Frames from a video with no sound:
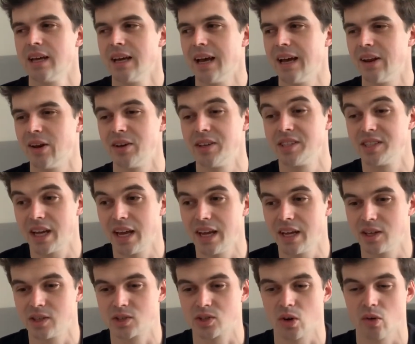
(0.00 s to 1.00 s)
And I say
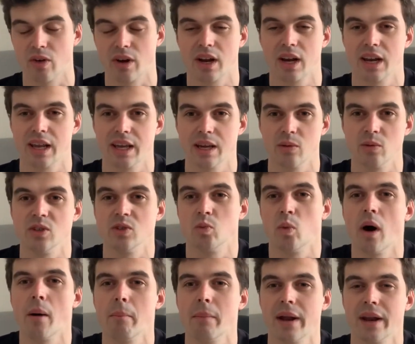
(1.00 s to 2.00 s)
historically, it was
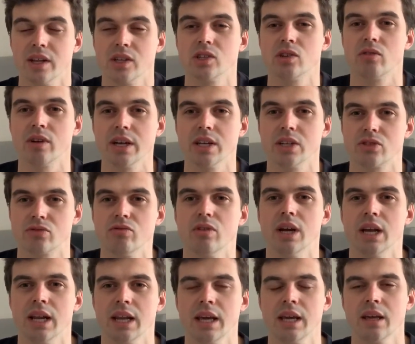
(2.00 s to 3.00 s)
one manager each
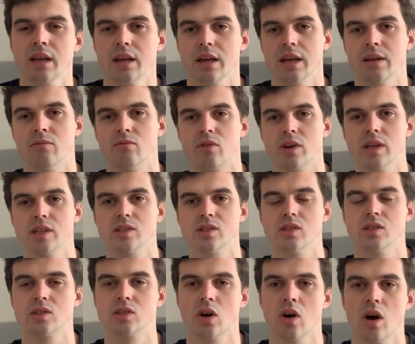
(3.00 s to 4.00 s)
really in
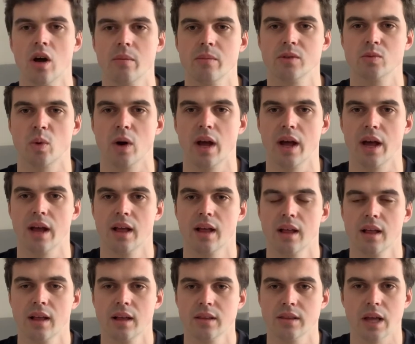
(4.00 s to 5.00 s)
recent times where
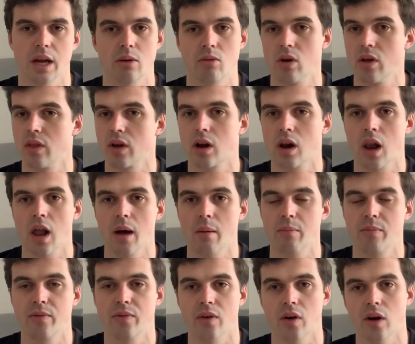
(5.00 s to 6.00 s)
they were at the
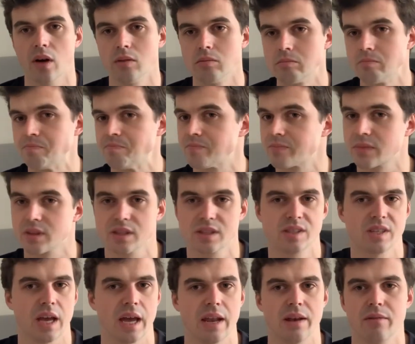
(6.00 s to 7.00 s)
club for
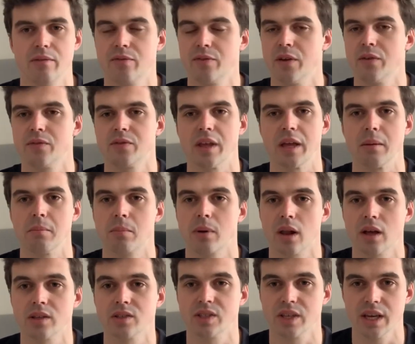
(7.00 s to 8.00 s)
10, 15
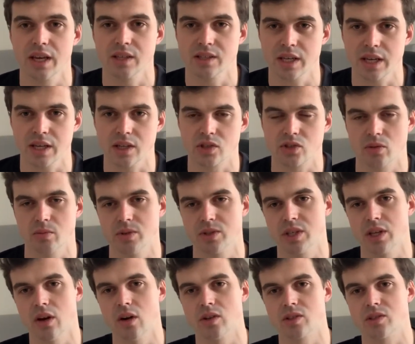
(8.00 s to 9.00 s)
plus years each.
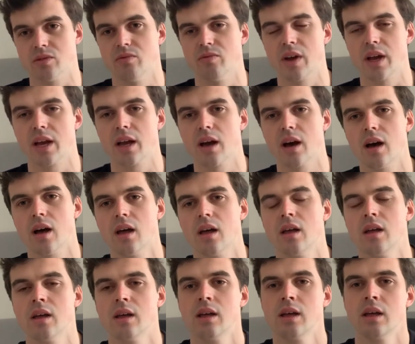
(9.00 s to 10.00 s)
Obviously Arsene Wenger
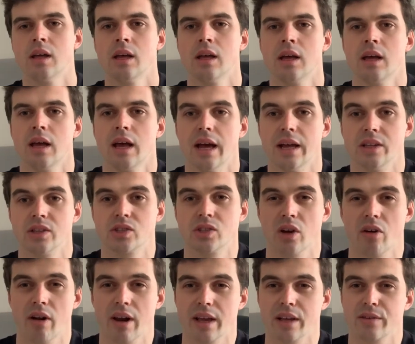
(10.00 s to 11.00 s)
and
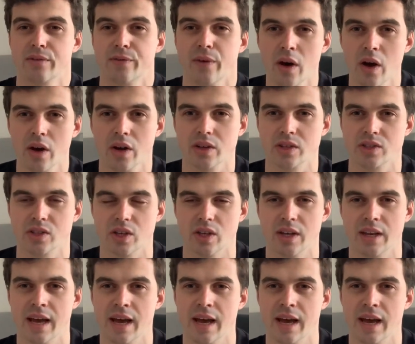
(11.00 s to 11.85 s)
Sir Alex Ferguson.